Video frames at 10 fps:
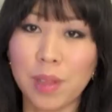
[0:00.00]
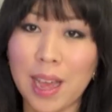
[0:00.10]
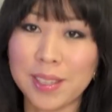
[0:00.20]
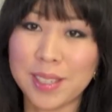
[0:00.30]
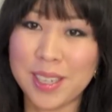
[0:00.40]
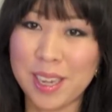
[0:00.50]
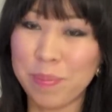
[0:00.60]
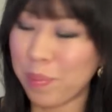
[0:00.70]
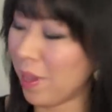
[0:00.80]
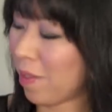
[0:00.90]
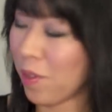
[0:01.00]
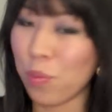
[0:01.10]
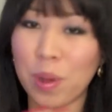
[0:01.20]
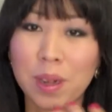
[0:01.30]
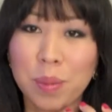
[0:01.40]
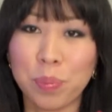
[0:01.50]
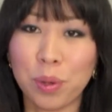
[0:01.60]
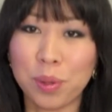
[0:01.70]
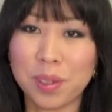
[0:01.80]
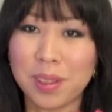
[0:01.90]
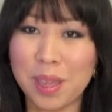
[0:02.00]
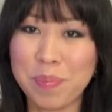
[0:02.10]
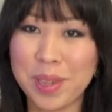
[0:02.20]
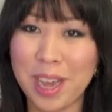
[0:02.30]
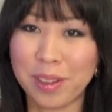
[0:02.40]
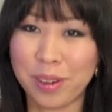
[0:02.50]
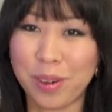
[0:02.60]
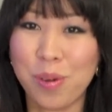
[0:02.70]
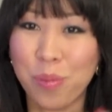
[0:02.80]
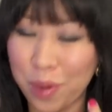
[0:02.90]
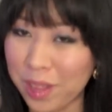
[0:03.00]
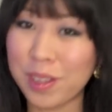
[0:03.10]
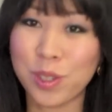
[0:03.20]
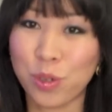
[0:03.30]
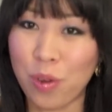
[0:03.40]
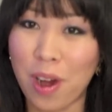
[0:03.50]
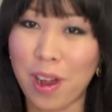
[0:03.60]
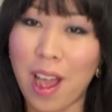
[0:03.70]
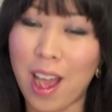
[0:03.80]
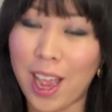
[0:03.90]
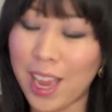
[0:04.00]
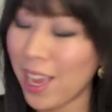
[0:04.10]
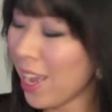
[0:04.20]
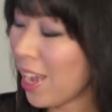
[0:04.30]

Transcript: last tip, if you want a bold lip color with a strong eye,